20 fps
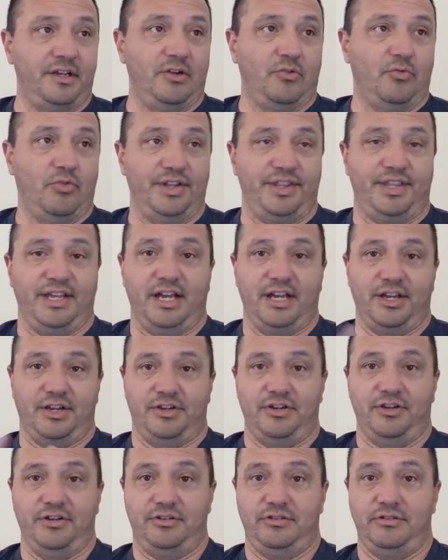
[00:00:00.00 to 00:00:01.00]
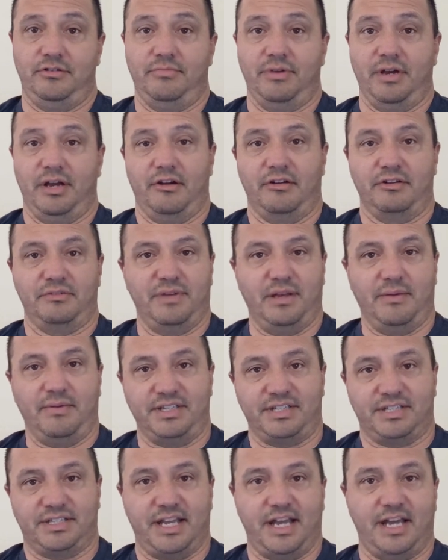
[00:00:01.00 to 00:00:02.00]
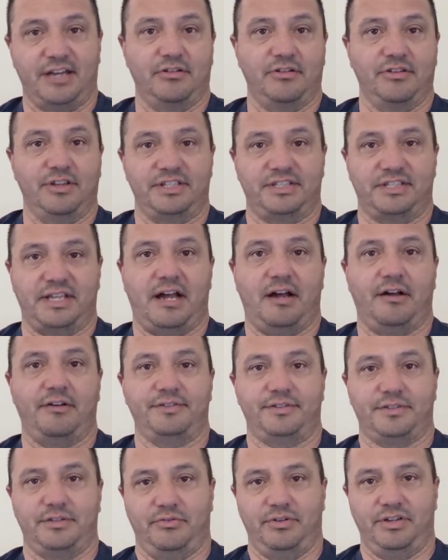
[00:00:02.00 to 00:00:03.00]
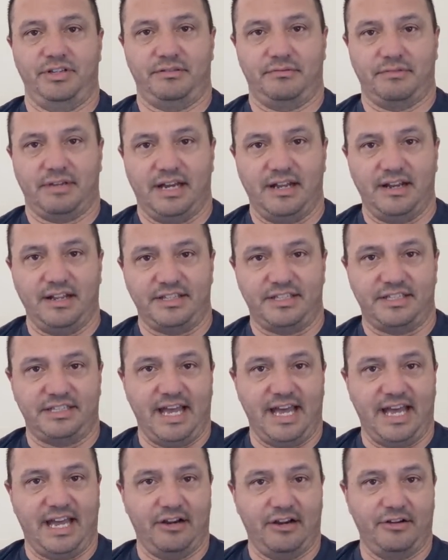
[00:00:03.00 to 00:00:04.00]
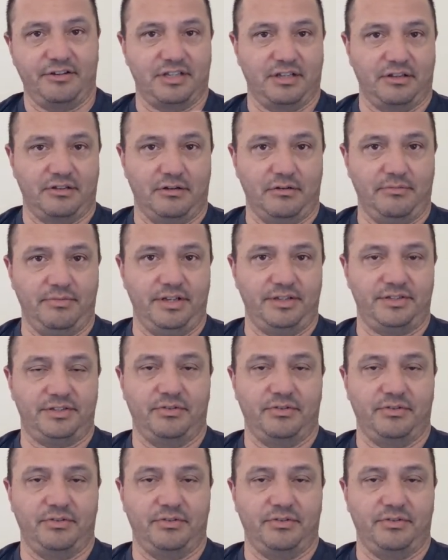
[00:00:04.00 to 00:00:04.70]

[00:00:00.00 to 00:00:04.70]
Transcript: One thing I could do better is maybe schedule this out so it kind of staggers a little bit,